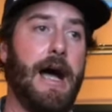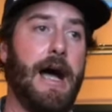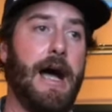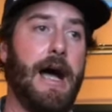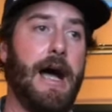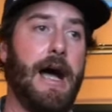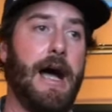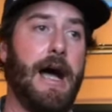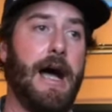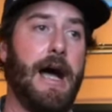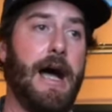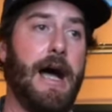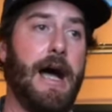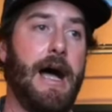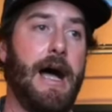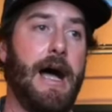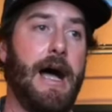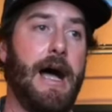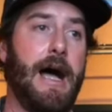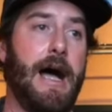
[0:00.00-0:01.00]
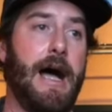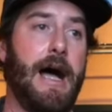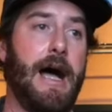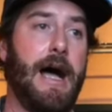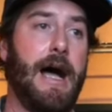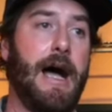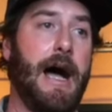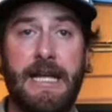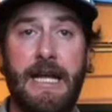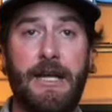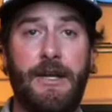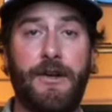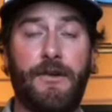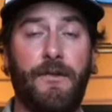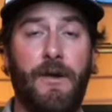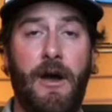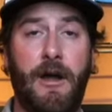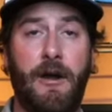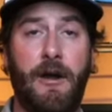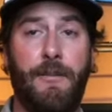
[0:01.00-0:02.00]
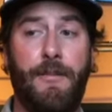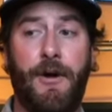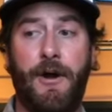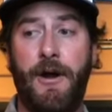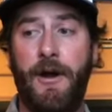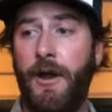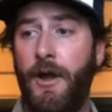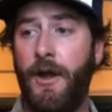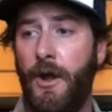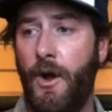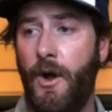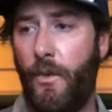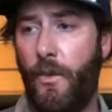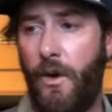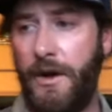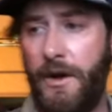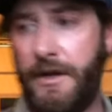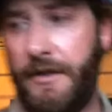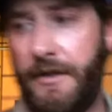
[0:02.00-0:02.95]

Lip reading: a reason you ever really need to take your rod apart. One